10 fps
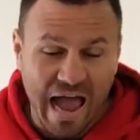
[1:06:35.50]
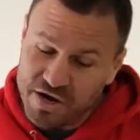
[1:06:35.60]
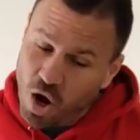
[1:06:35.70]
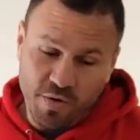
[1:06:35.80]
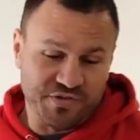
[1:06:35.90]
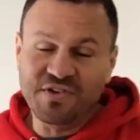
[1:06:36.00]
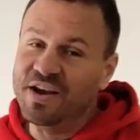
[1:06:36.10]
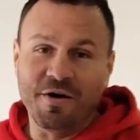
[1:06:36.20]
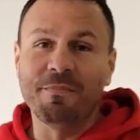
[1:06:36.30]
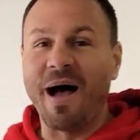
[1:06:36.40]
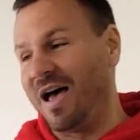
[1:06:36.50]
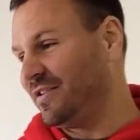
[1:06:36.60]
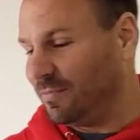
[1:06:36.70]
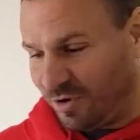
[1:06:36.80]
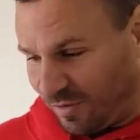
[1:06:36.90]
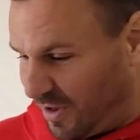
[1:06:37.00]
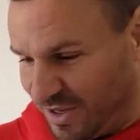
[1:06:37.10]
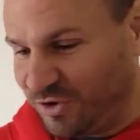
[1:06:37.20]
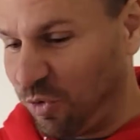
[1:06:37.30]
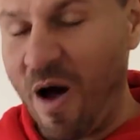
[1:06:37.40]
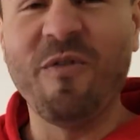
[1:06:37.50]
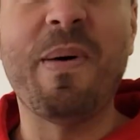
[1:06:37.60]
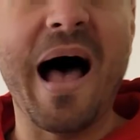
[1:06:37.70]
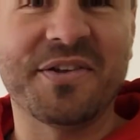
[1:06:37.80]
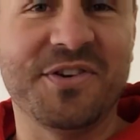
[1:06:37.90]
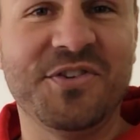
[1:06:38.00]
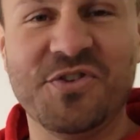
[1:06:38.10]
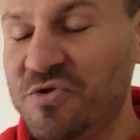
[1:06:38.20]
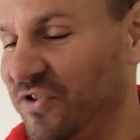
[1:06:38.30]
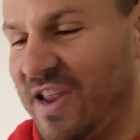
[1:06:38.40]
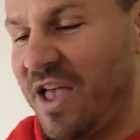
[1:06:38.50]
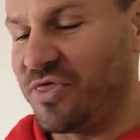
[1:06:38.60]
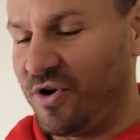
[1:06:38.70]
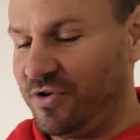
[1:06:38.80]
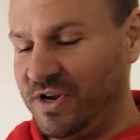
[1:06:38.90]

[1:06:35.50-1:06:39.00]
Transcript: I know it's near impossible. 12 boxes, you just Here's had 13. the